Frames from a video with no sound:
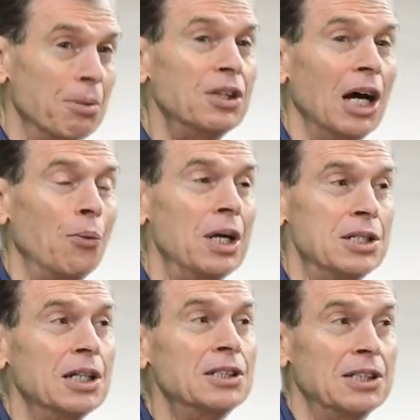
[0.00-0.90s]
but that we
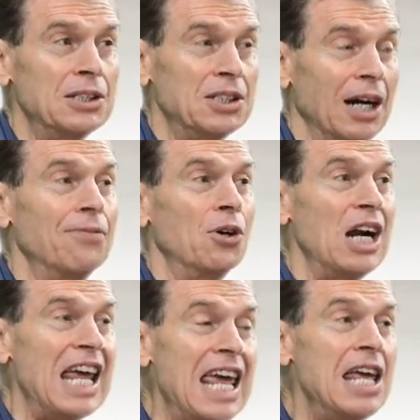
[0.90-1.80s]
just discover
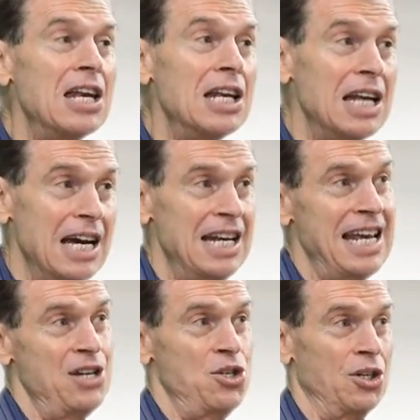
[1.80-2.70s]
in
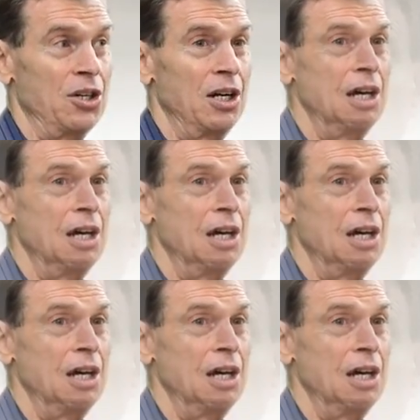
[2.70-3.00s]
nature.